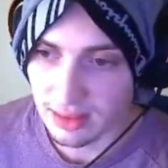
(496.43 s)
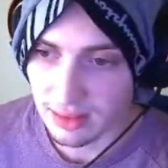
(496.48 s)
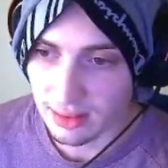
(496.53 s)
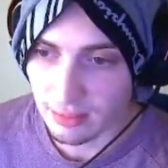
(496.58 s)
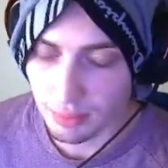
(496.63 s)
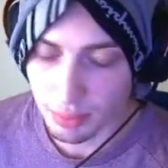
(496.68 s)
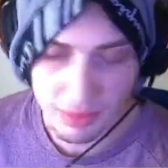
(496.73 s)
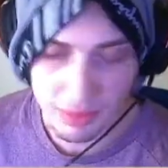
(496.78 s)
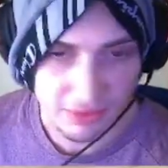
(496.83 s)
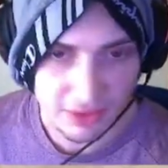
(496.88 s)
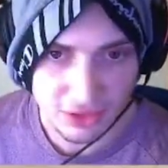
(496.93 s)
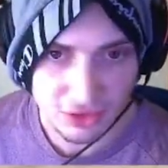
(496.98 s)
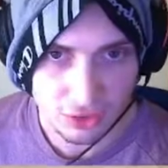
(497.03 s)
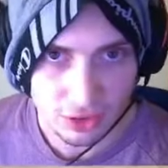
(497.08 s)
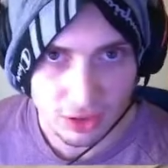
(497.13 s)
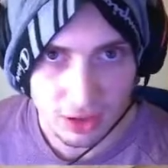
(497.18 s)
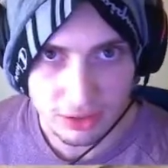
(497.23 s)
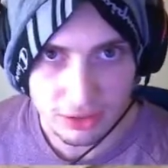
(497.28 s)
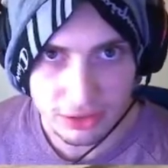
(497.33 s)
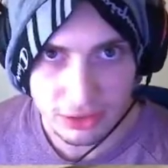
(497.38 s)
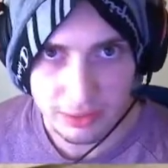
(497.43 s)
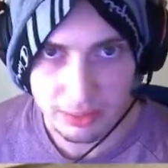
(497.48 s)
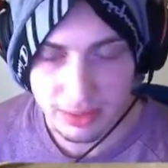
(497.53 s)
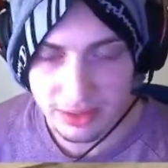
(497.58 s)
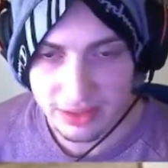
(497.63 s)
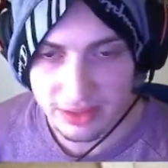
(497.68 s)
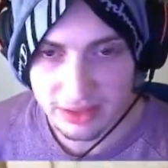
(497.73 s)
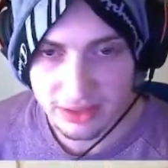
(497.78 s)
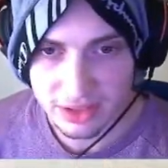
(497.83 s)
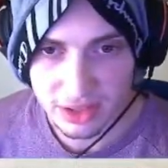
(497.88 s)
professional call of duty
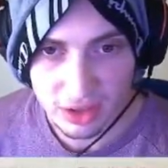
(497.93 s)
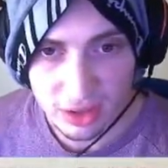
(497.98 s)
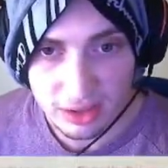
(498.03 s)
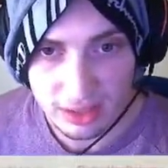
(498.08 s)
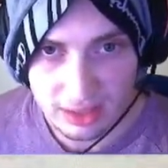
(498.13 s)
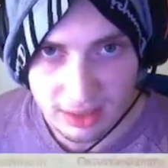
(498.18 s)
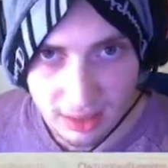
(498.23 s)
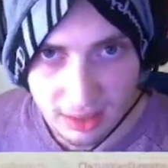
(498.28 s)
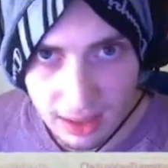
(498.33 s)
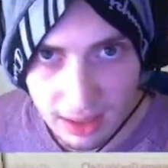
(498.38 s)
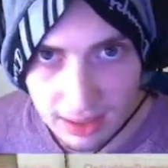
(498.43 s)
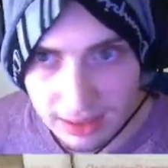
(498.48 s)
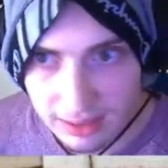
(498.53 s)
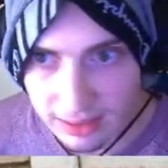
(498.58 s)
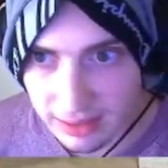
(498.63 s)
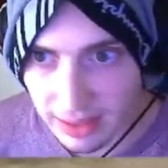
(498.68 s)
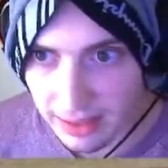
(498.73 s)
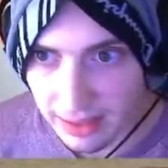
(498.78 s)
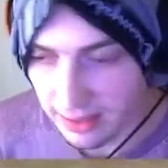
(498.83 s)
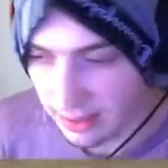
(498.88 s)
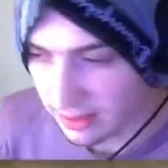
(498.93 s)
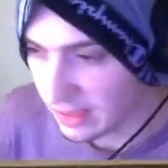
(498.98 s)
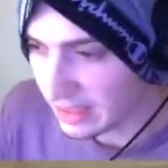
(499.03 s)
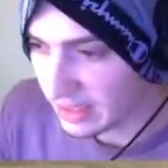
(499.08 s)
players they're on the clock they they need to